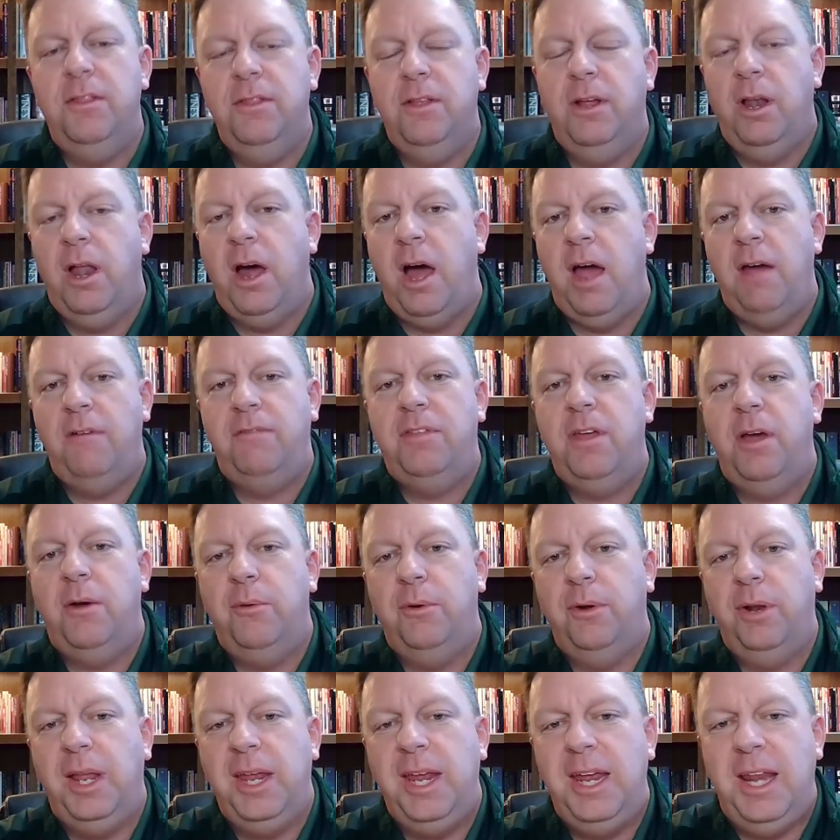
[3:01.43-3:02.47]
the life that
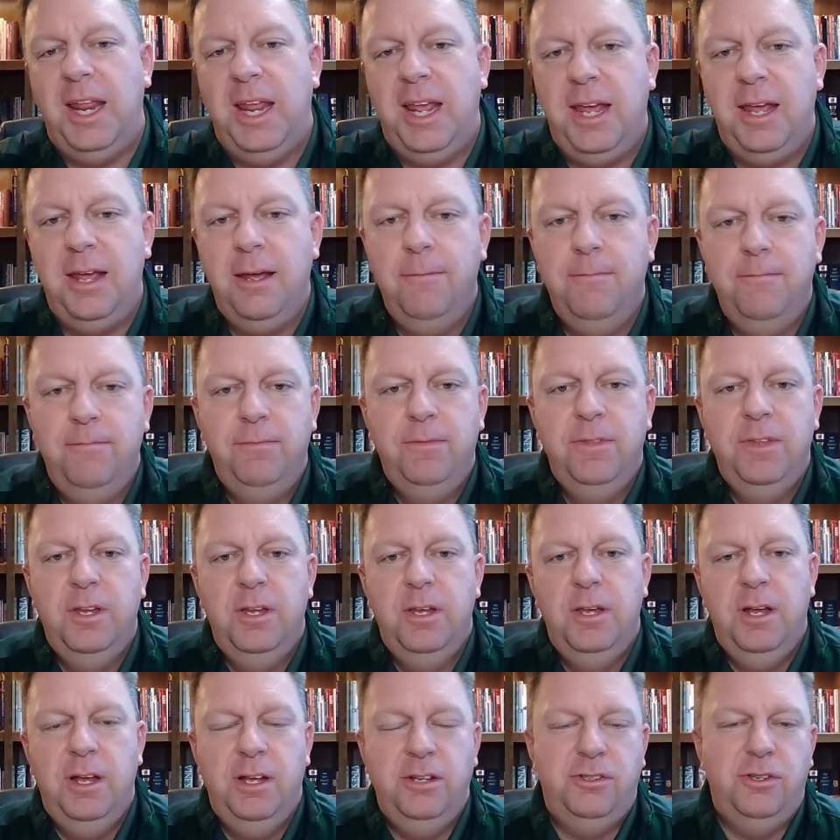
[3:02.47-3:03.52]
we're leading
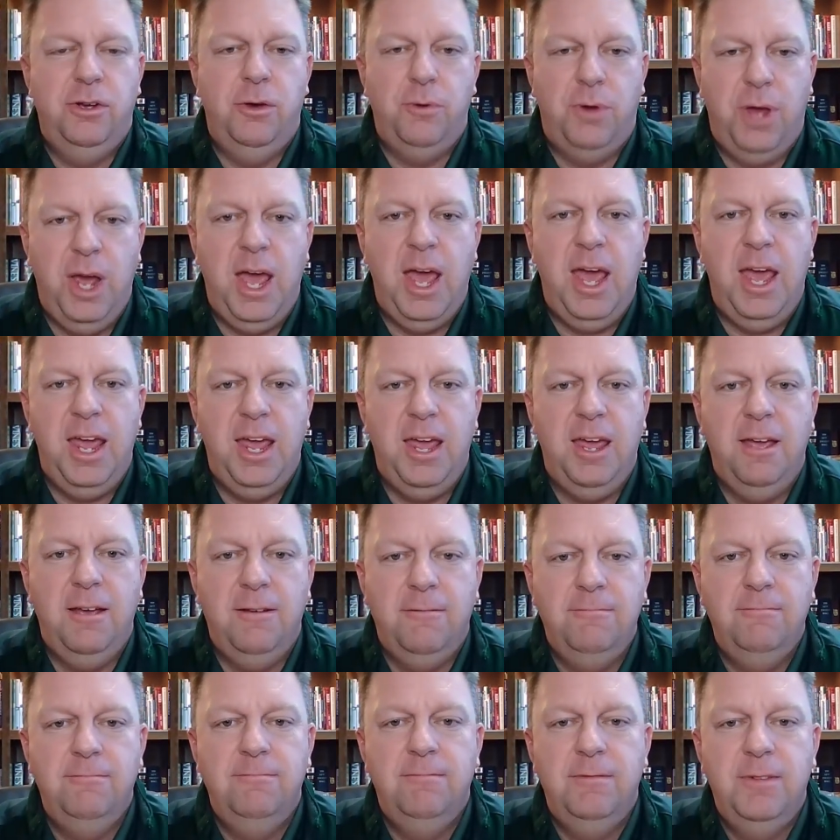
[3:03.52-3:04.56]
is okay.
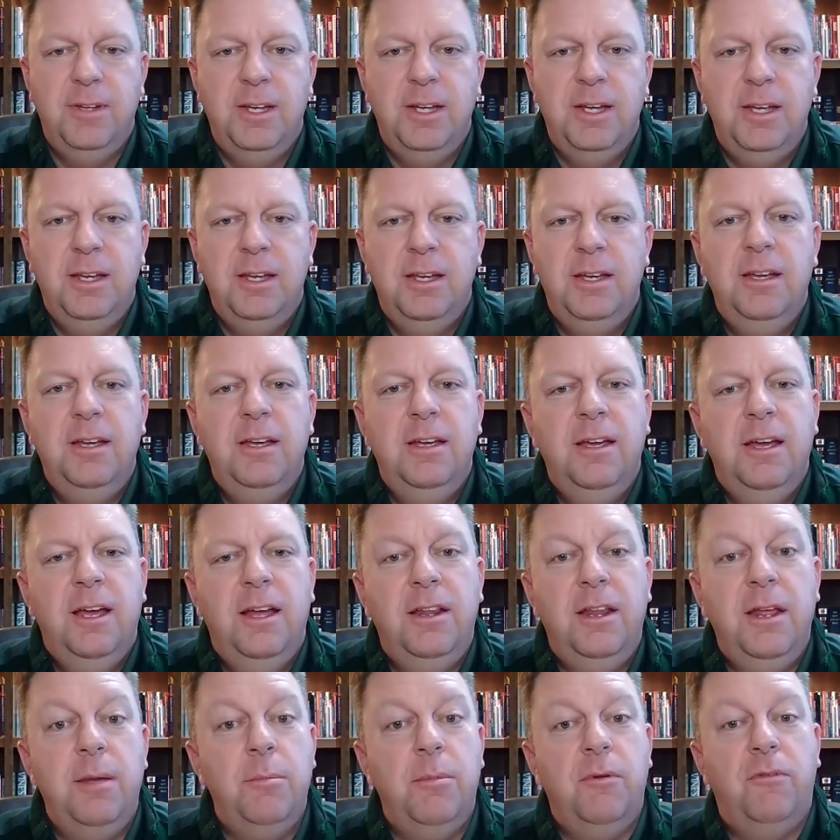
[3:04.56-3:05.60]

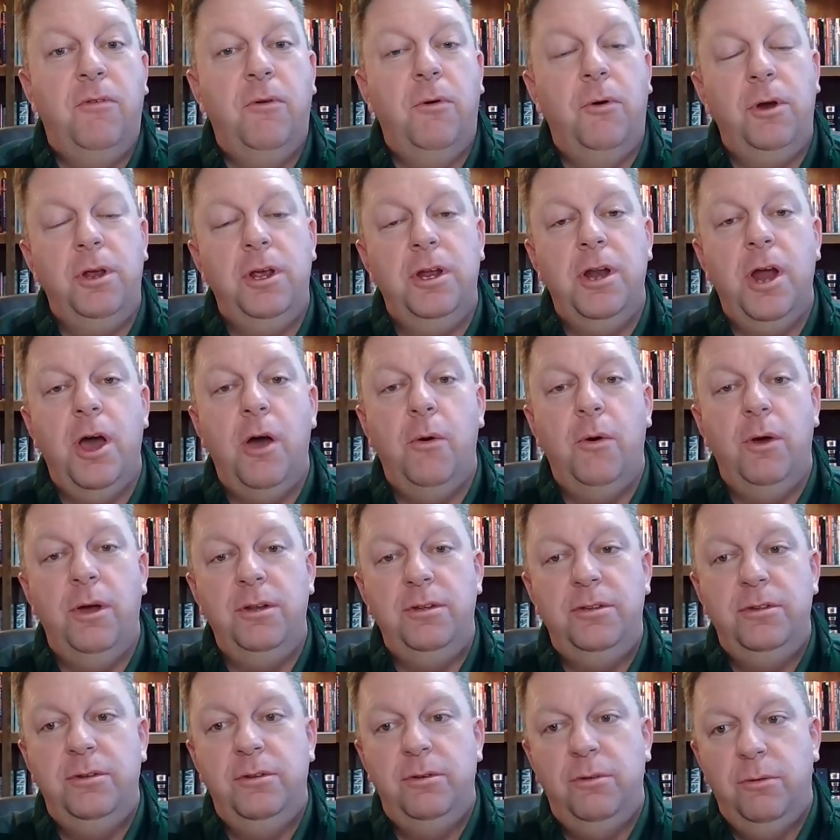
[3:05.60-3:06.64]
And then before you know
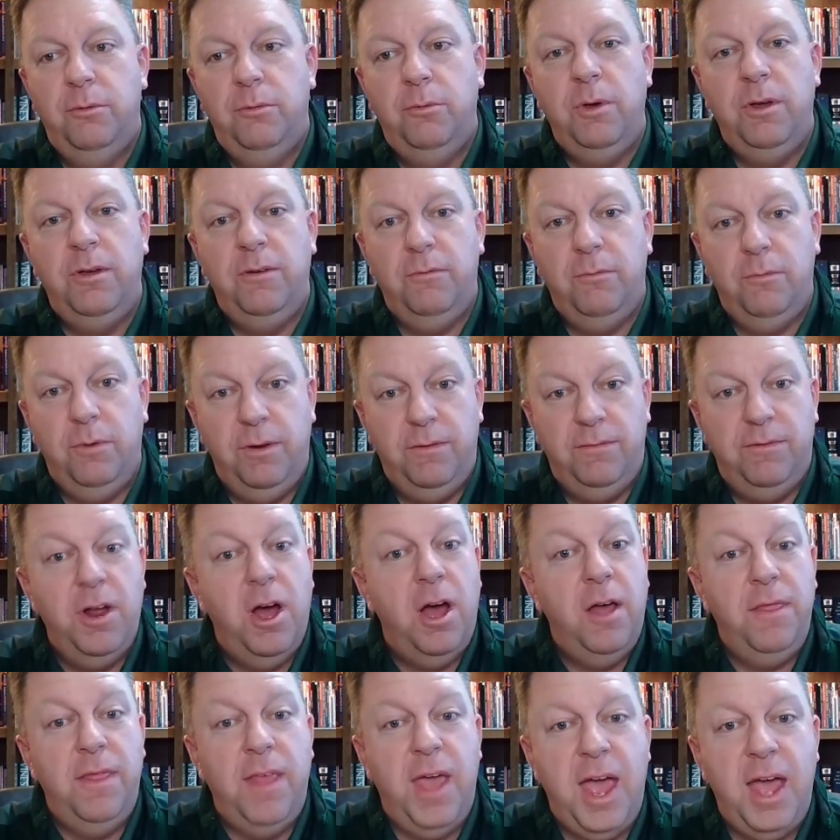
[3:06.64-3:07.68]
it, we've
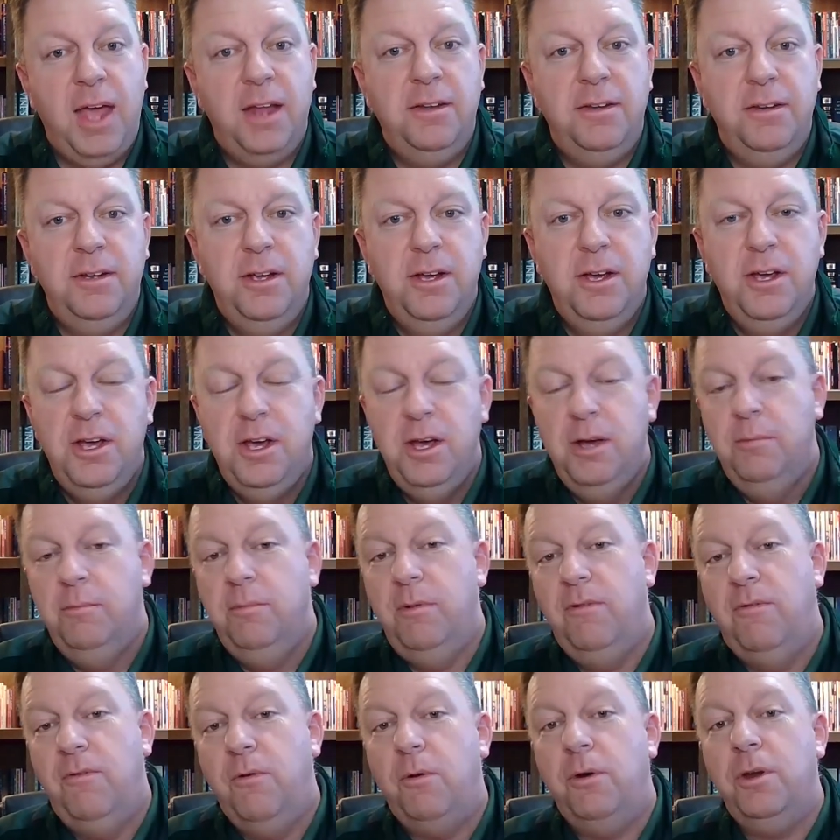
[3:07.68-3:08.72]
done that.
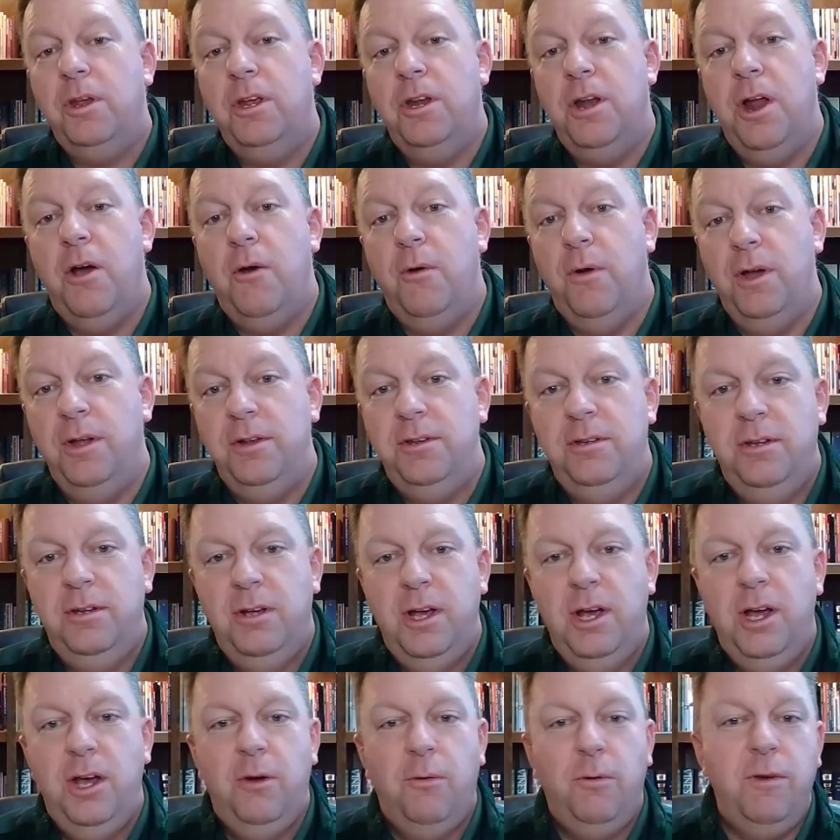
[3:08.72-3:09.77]
Before you know it,
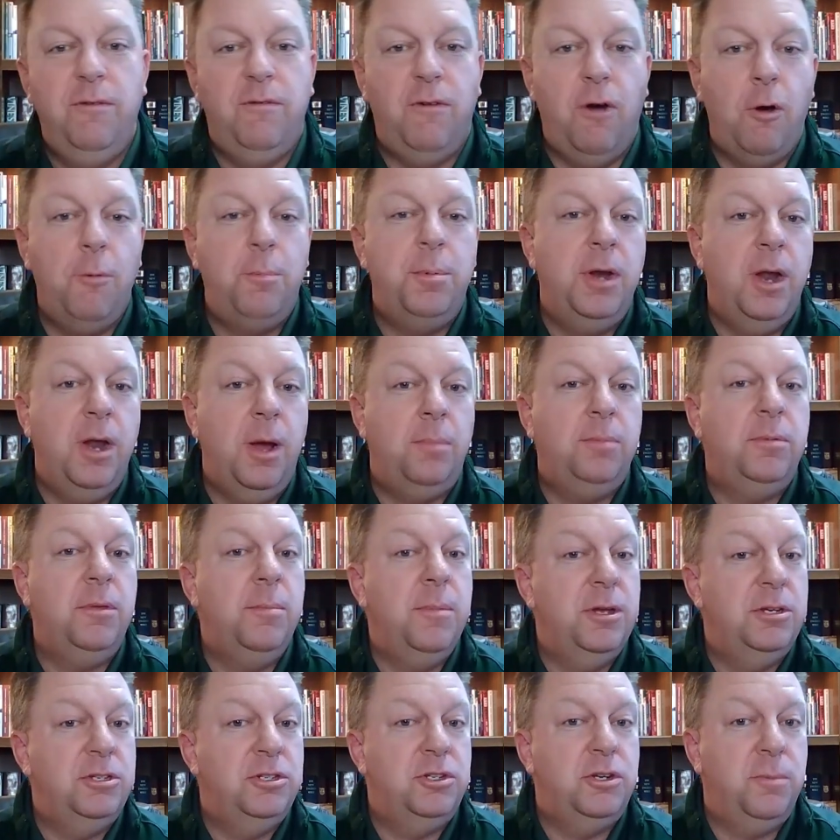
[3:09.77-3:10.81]
we've opened up the
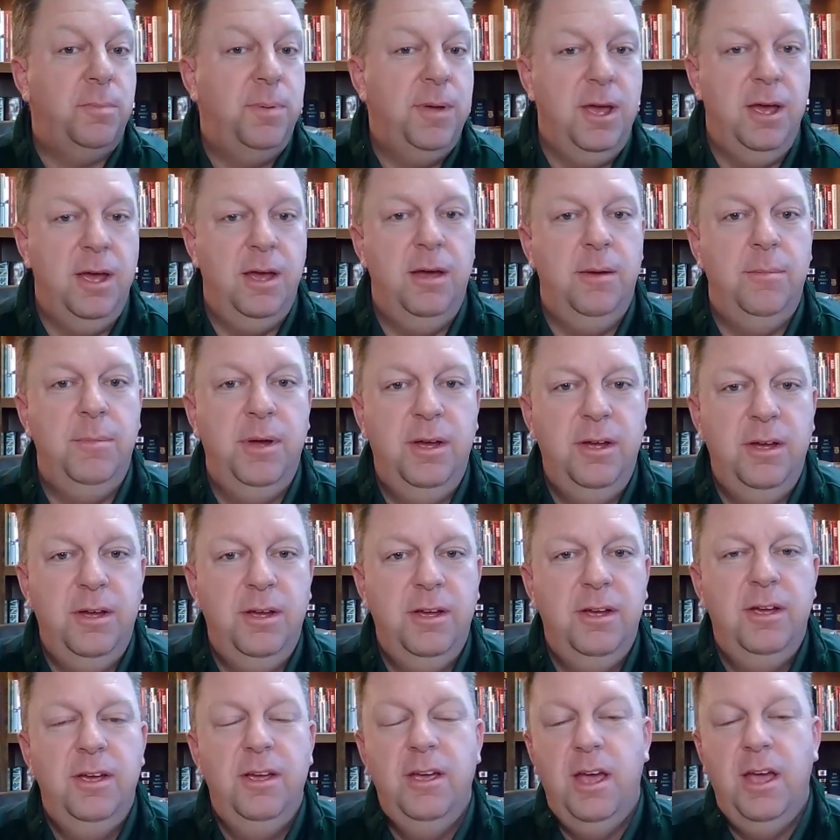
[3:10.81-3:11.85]
Mr. Pibb
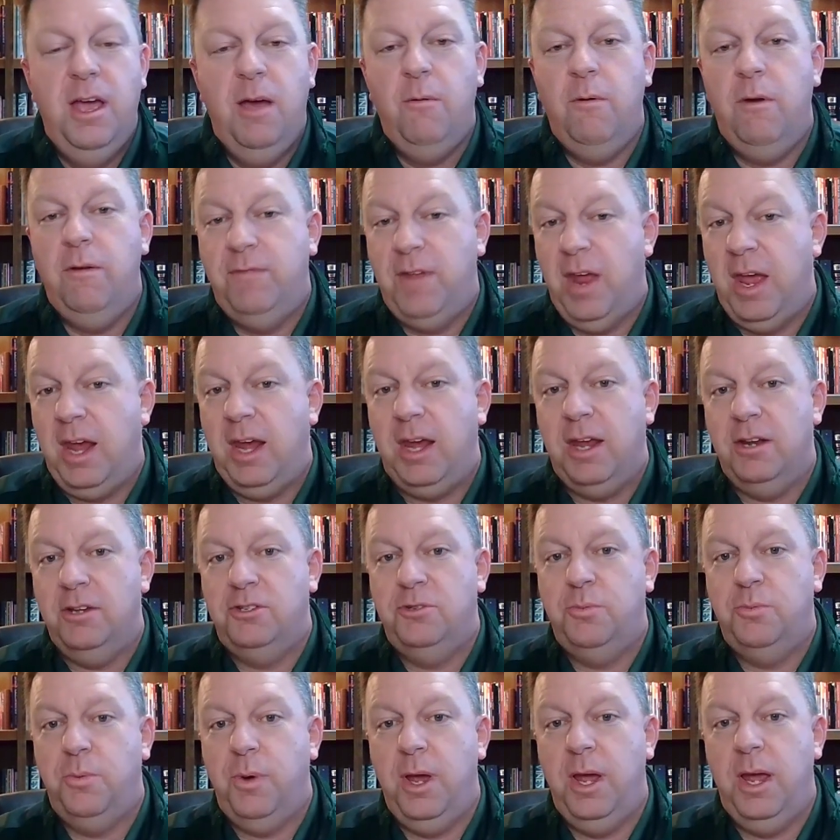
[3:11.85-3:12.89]
and we've taken a
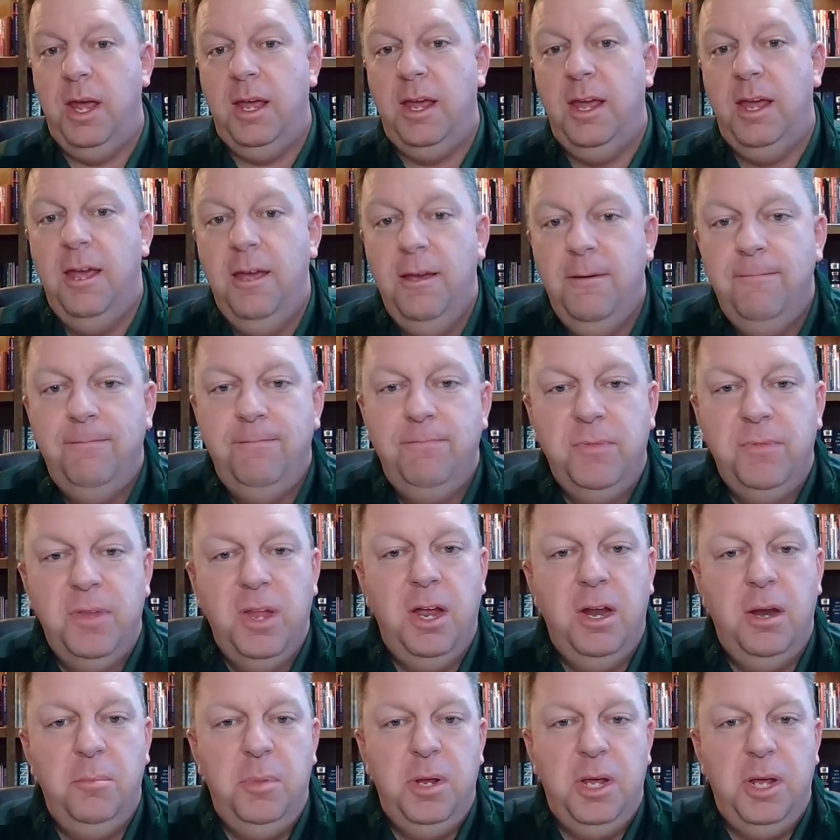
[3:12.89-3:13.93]
swig
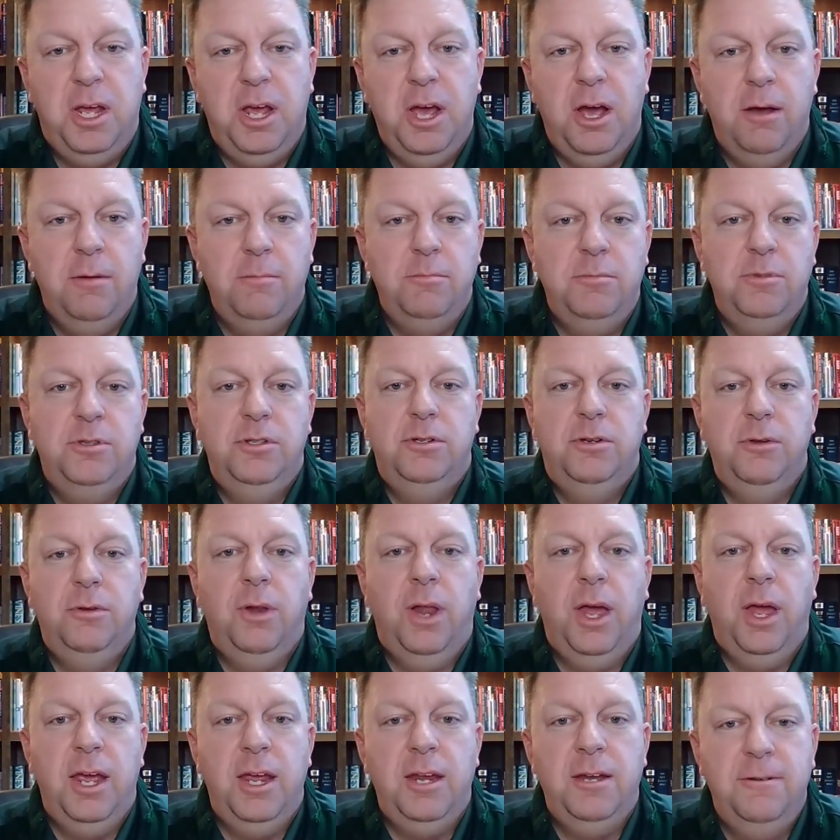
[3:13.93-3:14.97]
and it becomes too
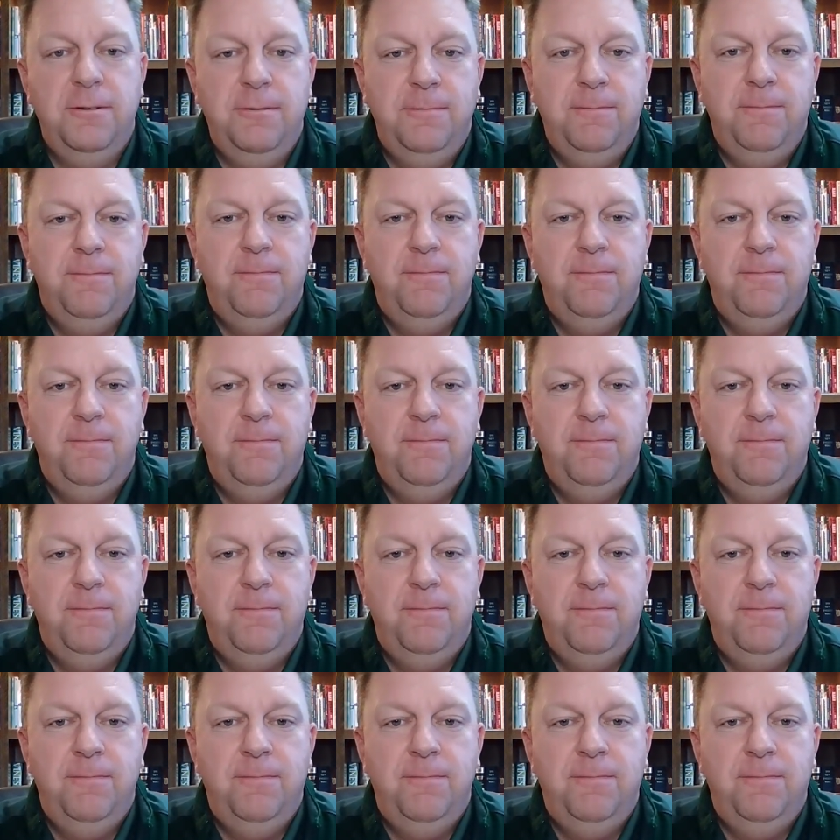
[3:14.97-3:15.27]
late.